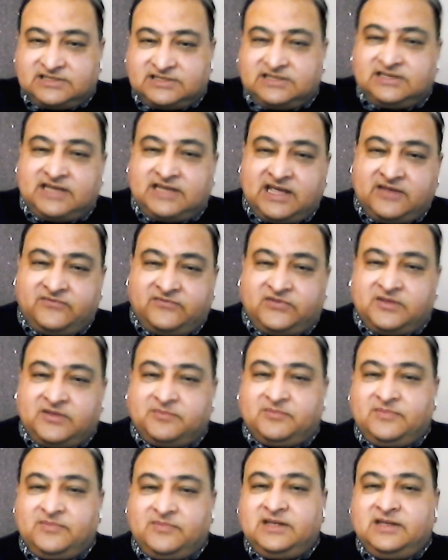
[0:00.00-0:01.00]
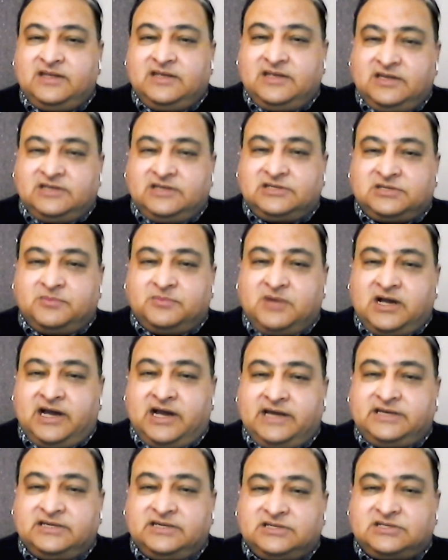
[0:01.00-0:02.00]
He gave them some
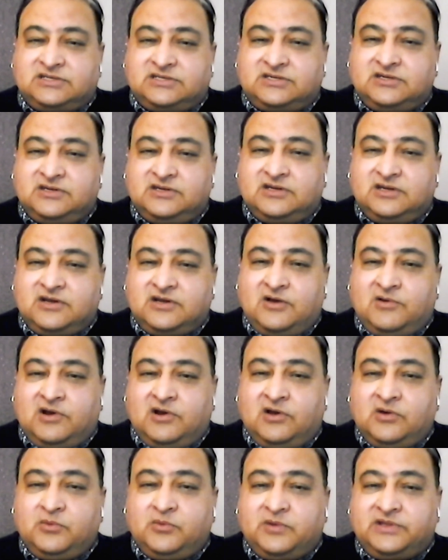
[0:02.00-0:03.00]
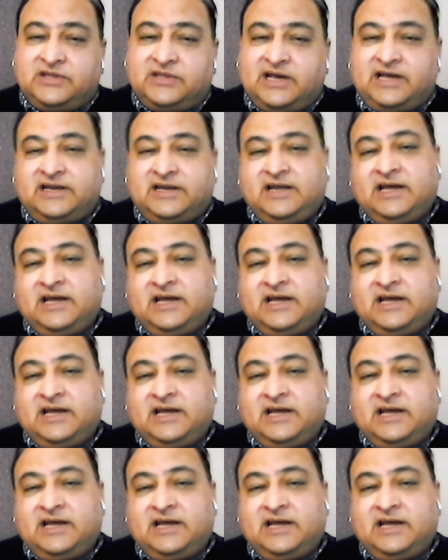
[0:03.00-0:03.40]
guidance to go along with that.